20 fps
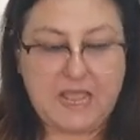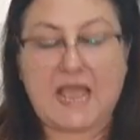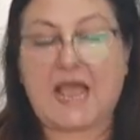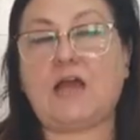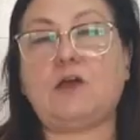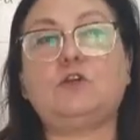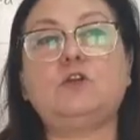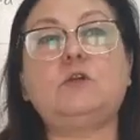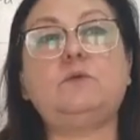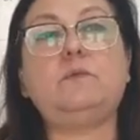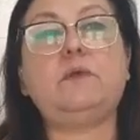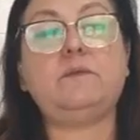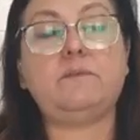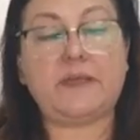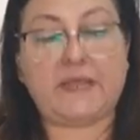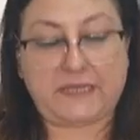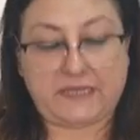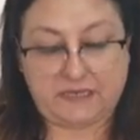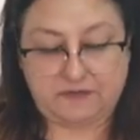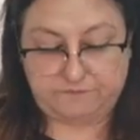How did we
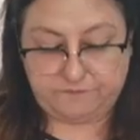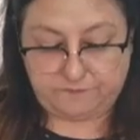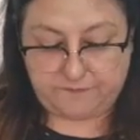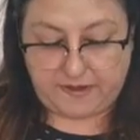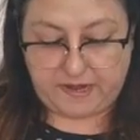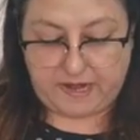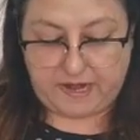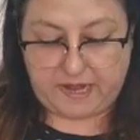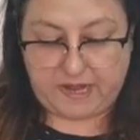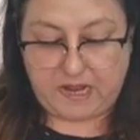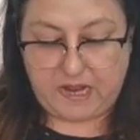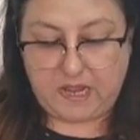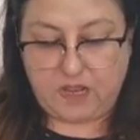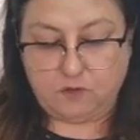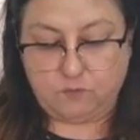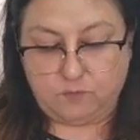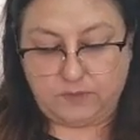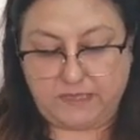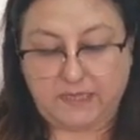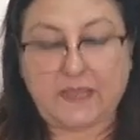make it fair?
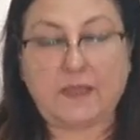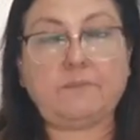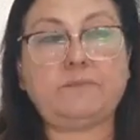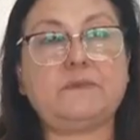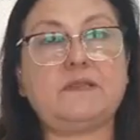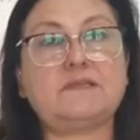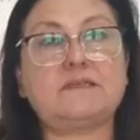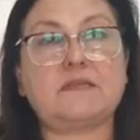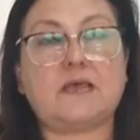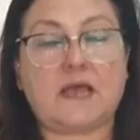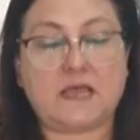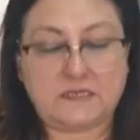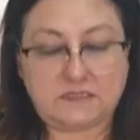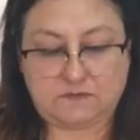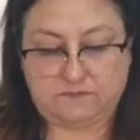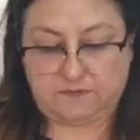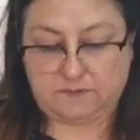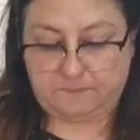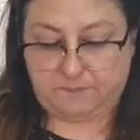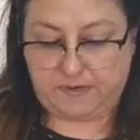We kept the size
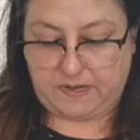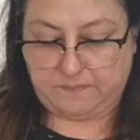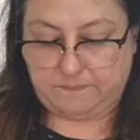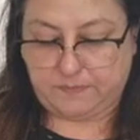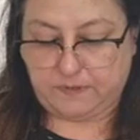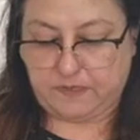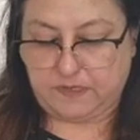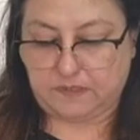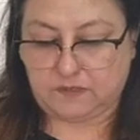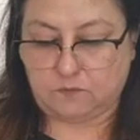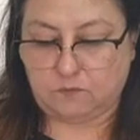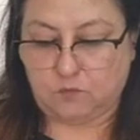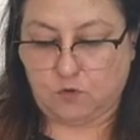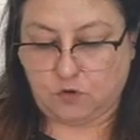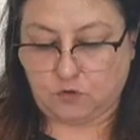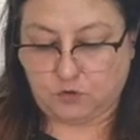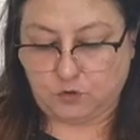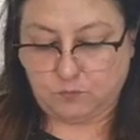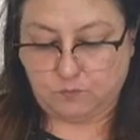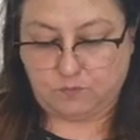of the paper, the
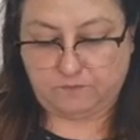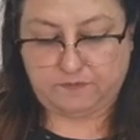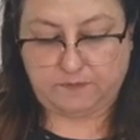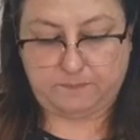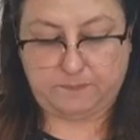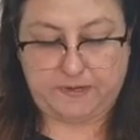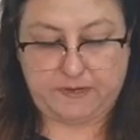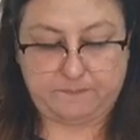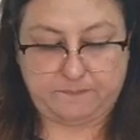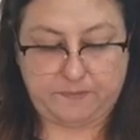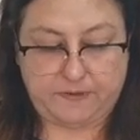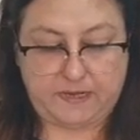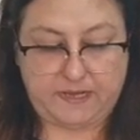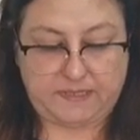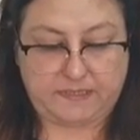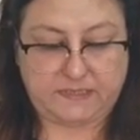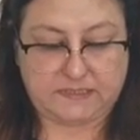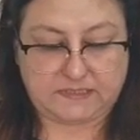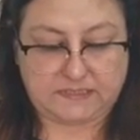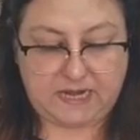volume of the paper,
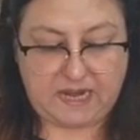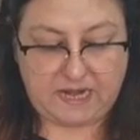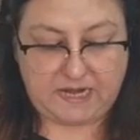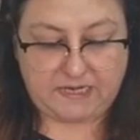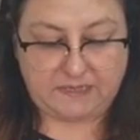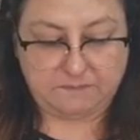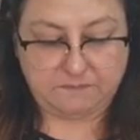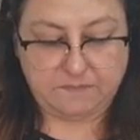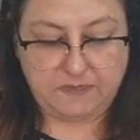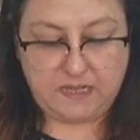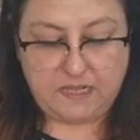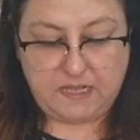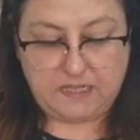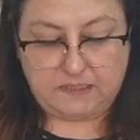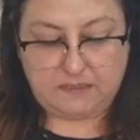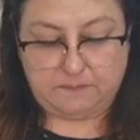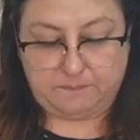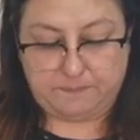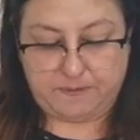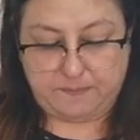and the time
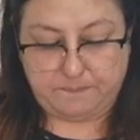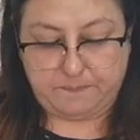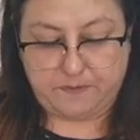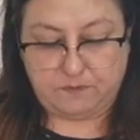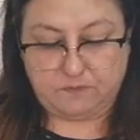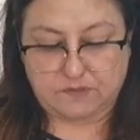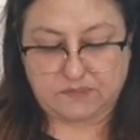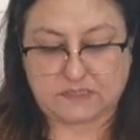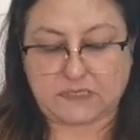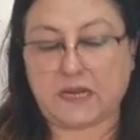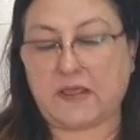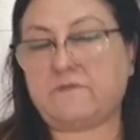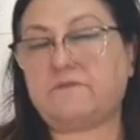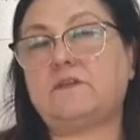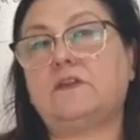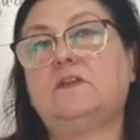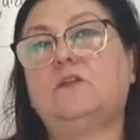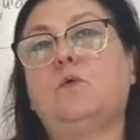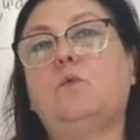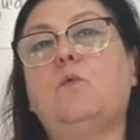the paper was
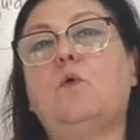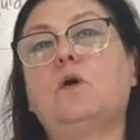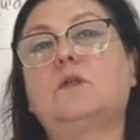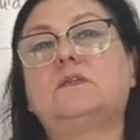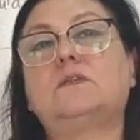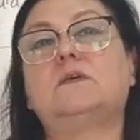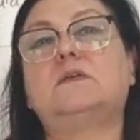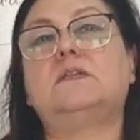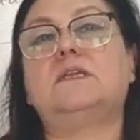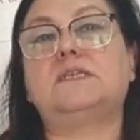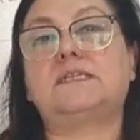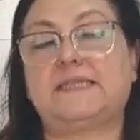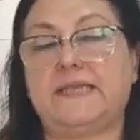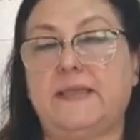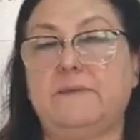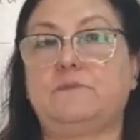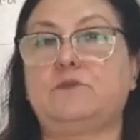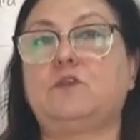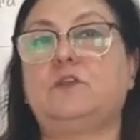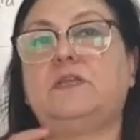left in the water the
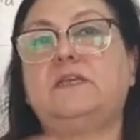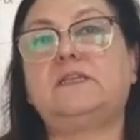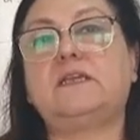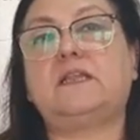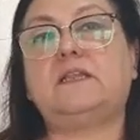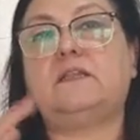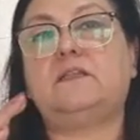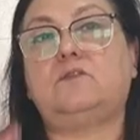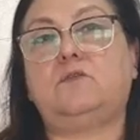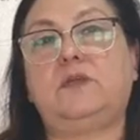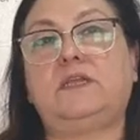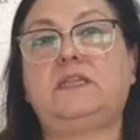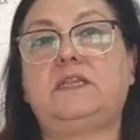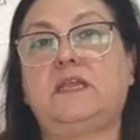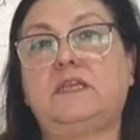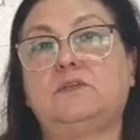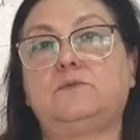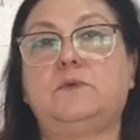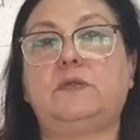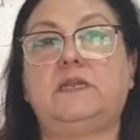same. So these are the three
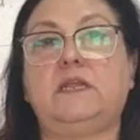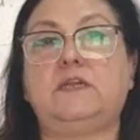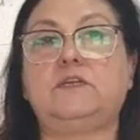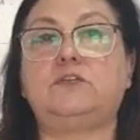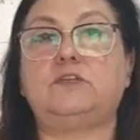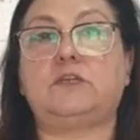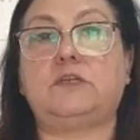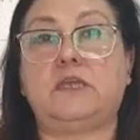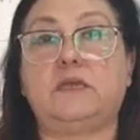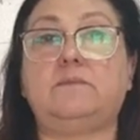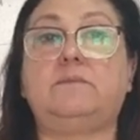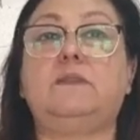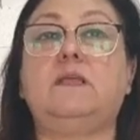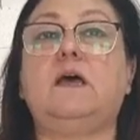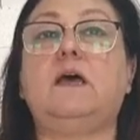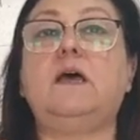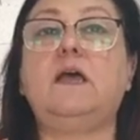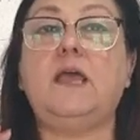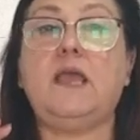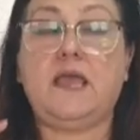things we did to keep
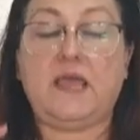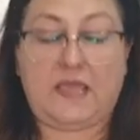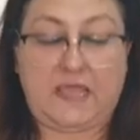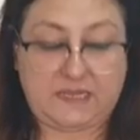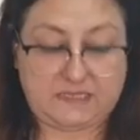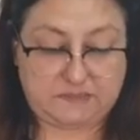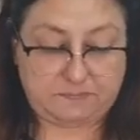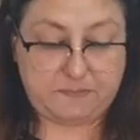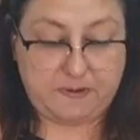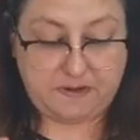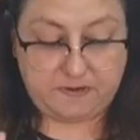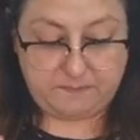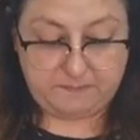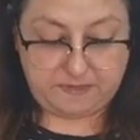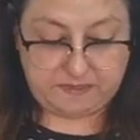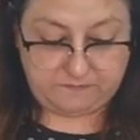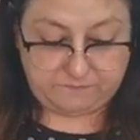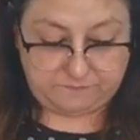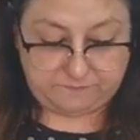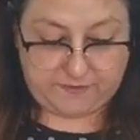the
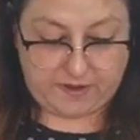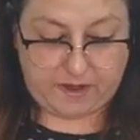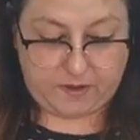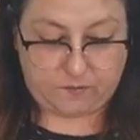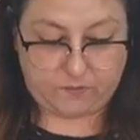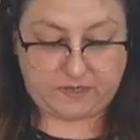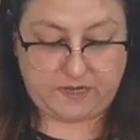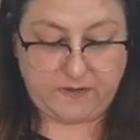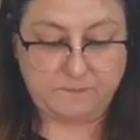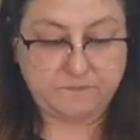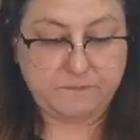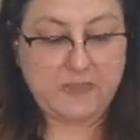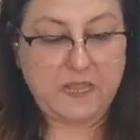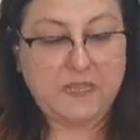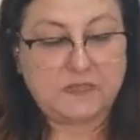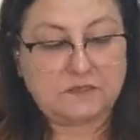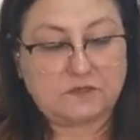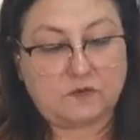experiment fair. Okay.